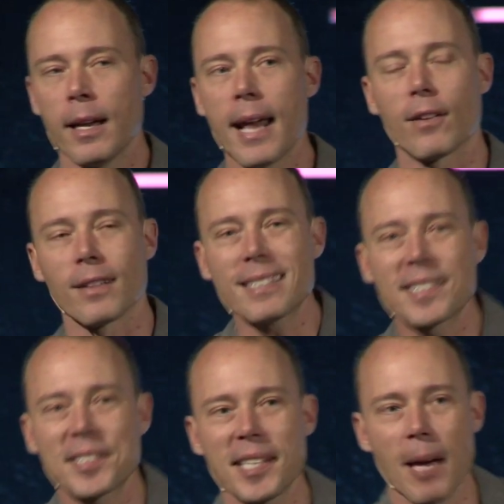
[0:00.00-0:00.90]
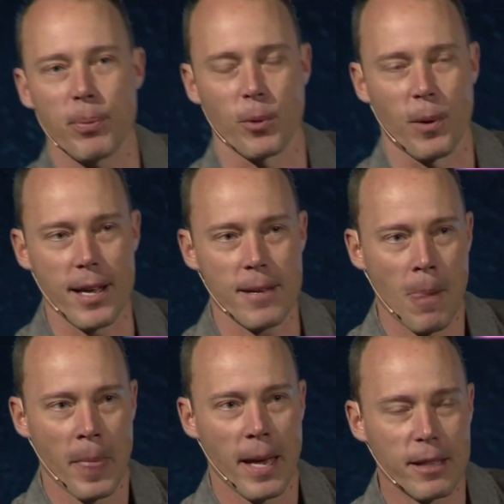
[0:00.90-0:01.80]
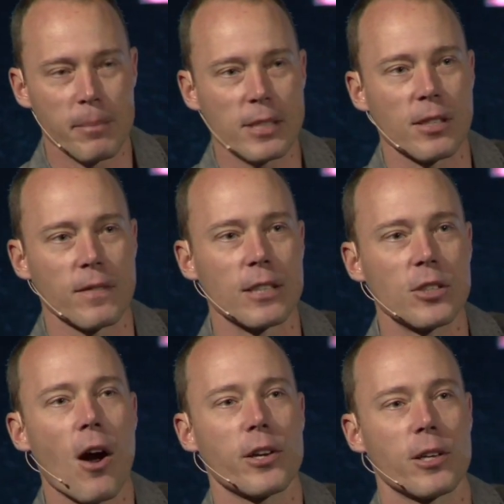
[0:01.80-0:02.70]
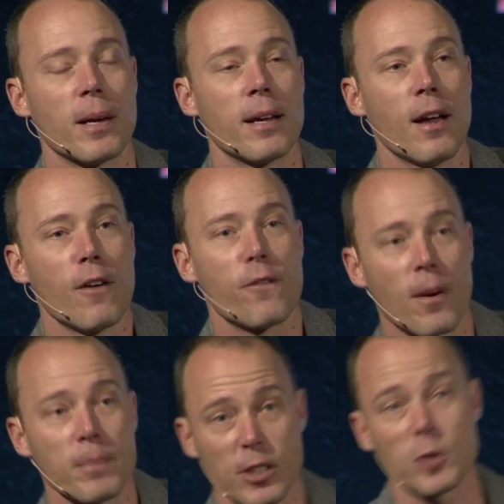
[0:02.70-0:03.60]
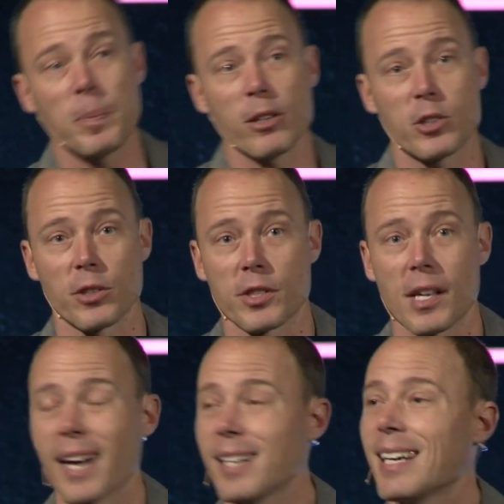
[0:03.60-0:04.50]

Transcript: Now, let's separate in the midst of this argument from the spiritual side,